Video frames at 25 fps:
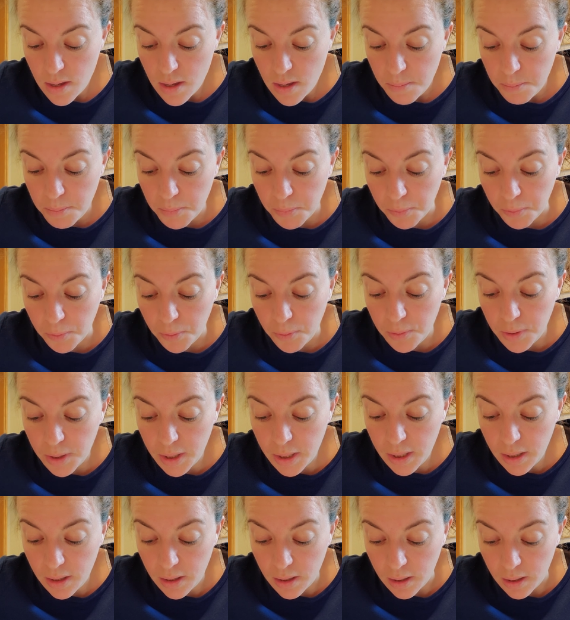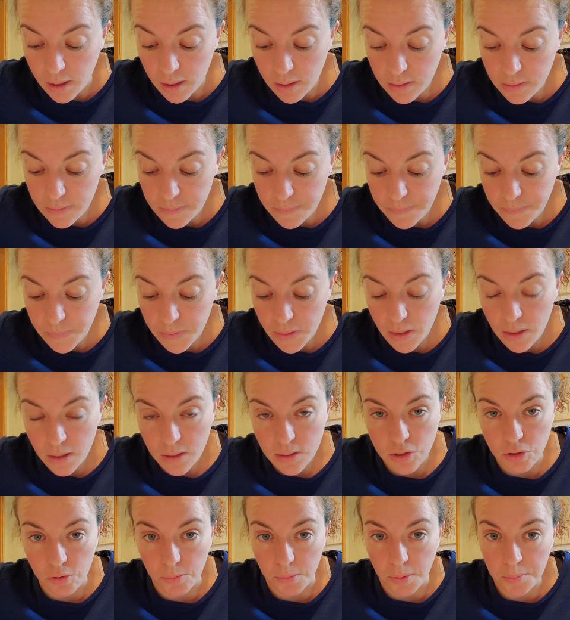Moroni-ha,
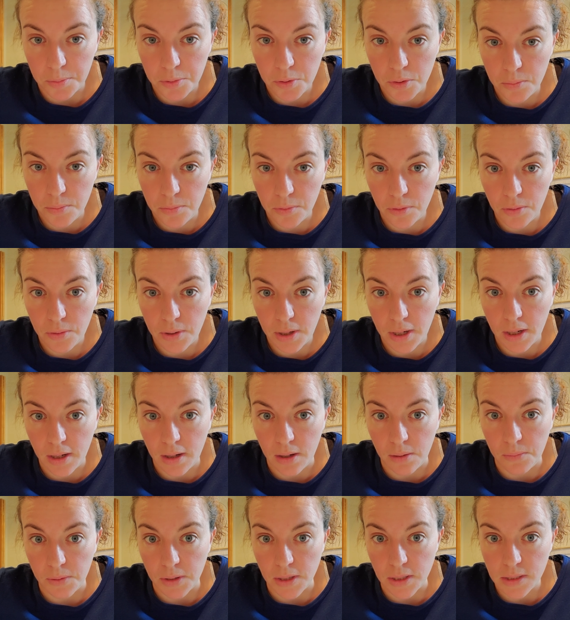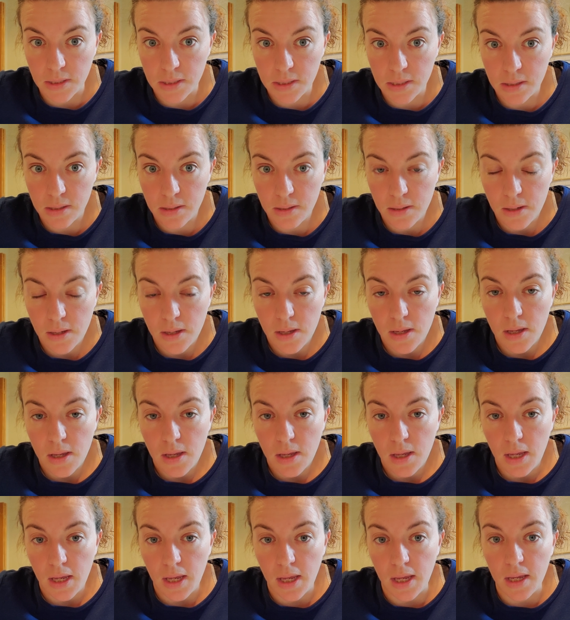you remember who Moroni-ha was?
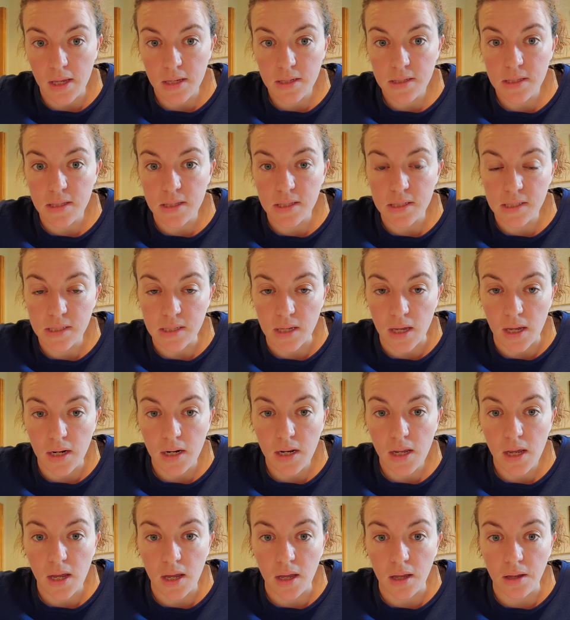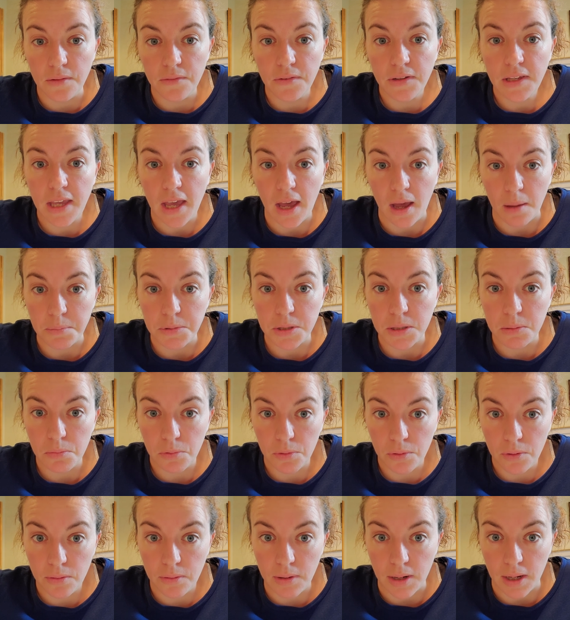He is the son of Captain
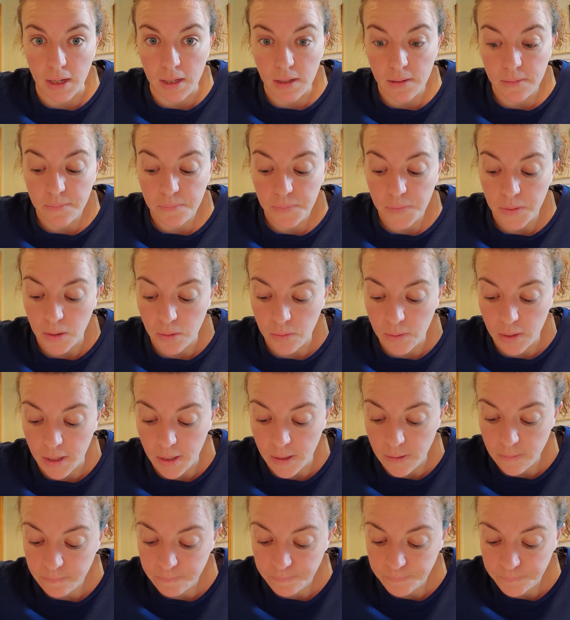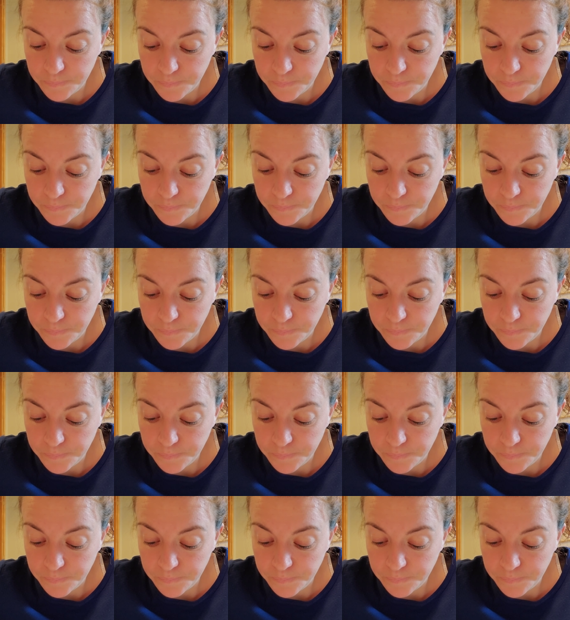Moroni, okay?